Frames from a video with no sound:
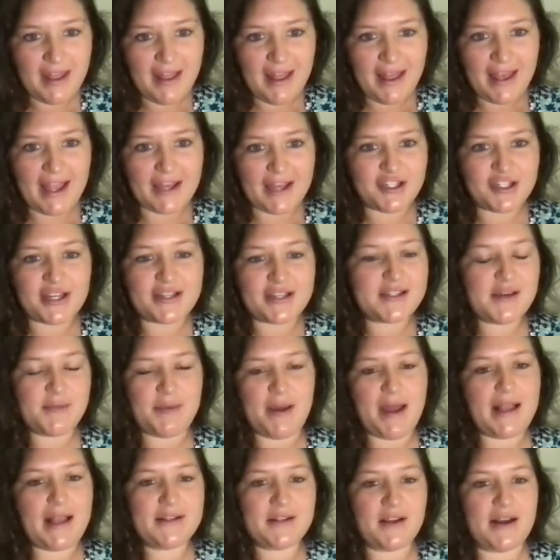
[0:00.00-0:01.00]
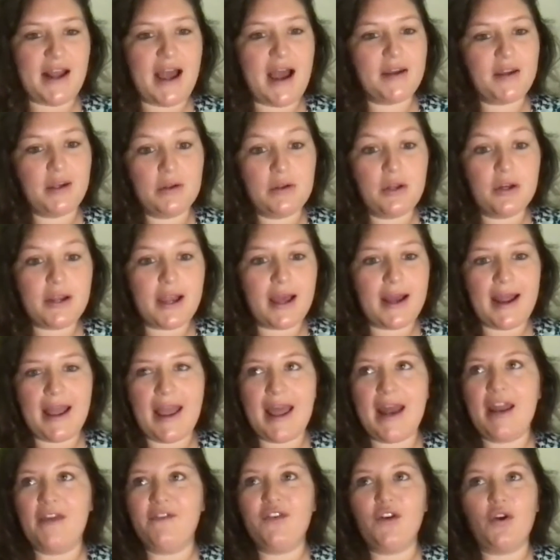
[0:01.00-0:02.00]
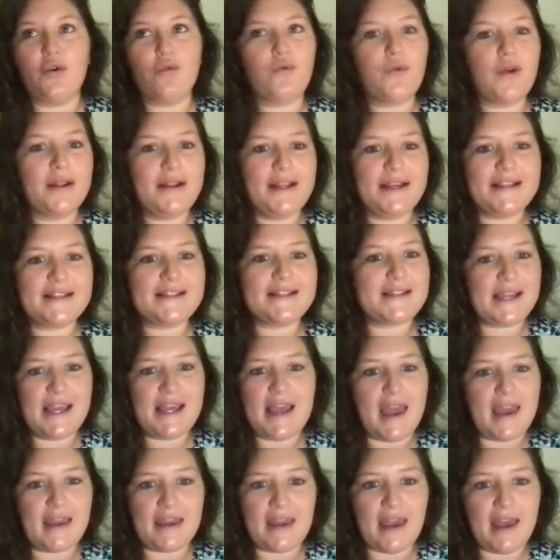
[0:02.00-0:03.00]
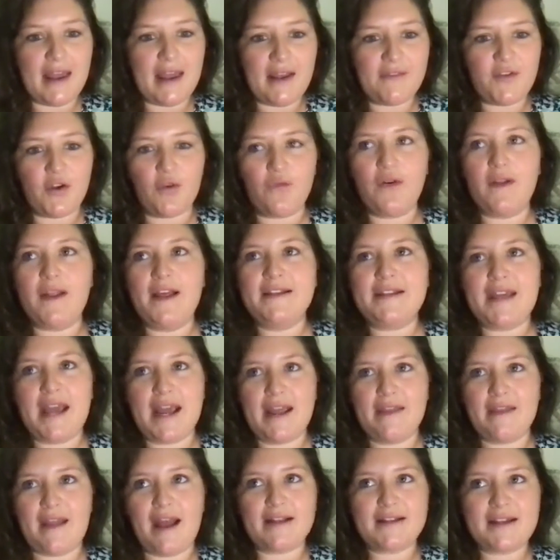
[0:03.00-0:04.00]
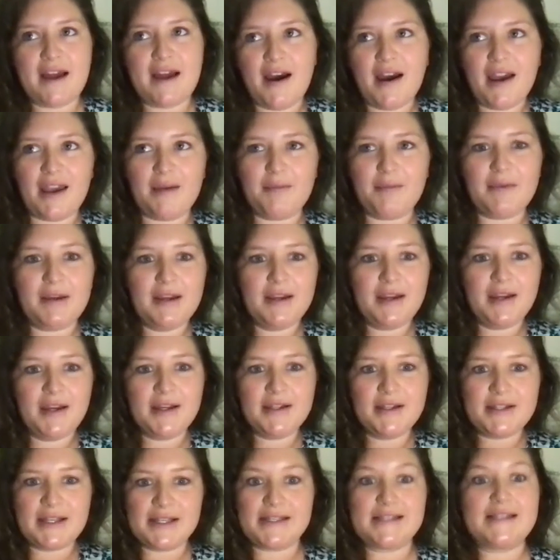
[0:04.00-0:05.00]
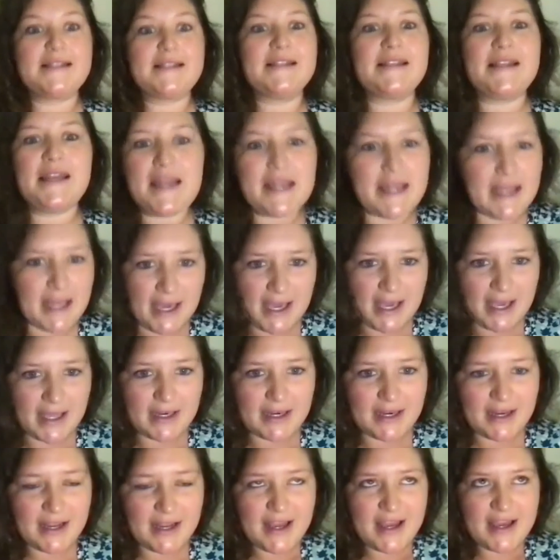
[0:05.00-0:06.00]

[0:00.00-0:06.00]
It just depends on how you look at it. And if you're really seeing it, if you're really taking that time to see it.